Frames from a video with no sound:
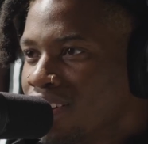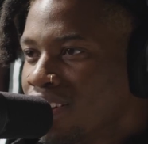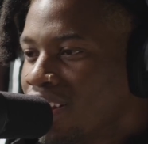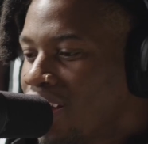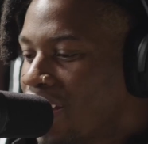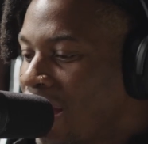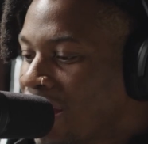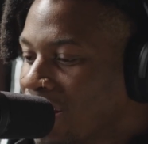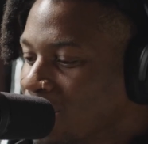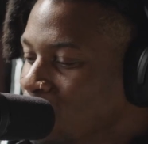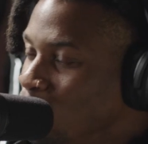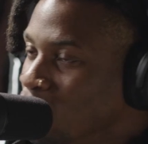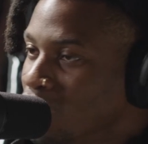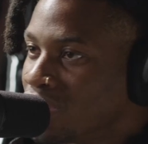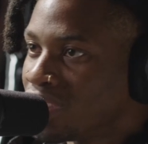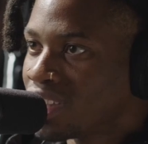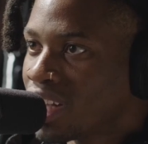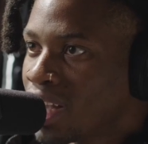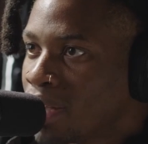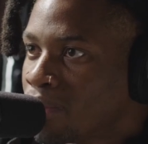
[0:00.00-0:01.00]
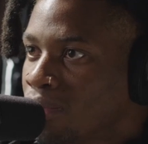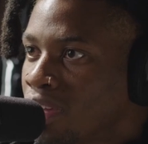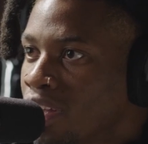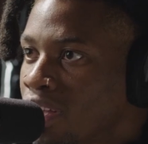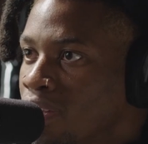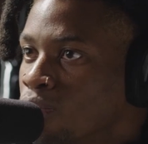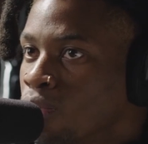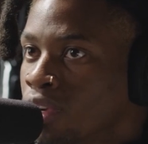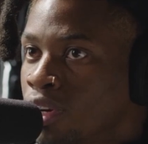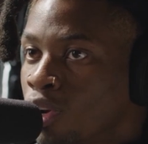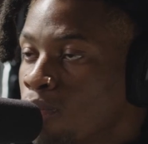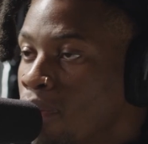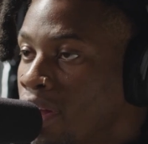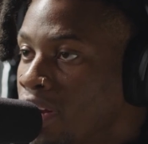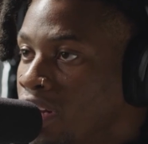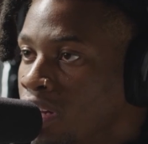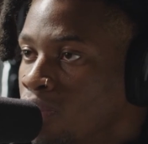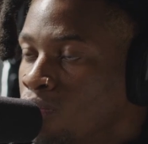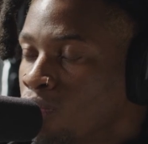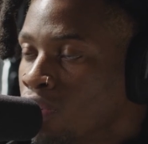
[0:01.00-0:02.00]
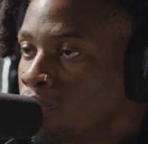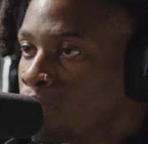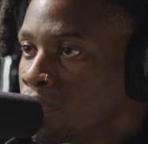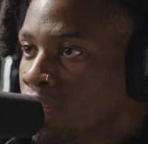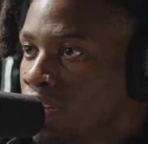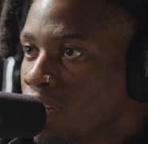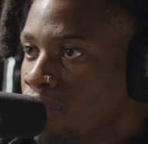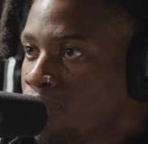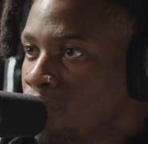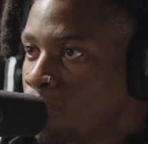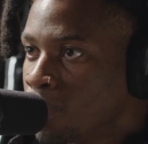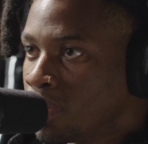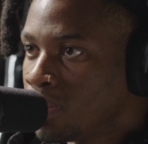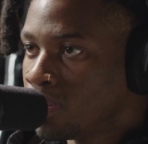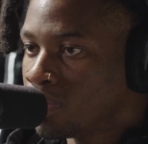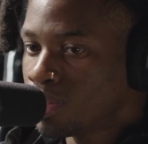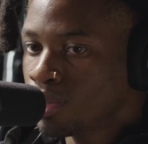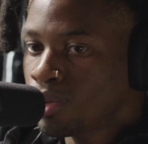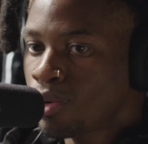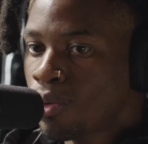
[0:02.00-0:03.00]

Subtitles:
Like, I could do the same thing when nobody didn't want to believe in me, you know?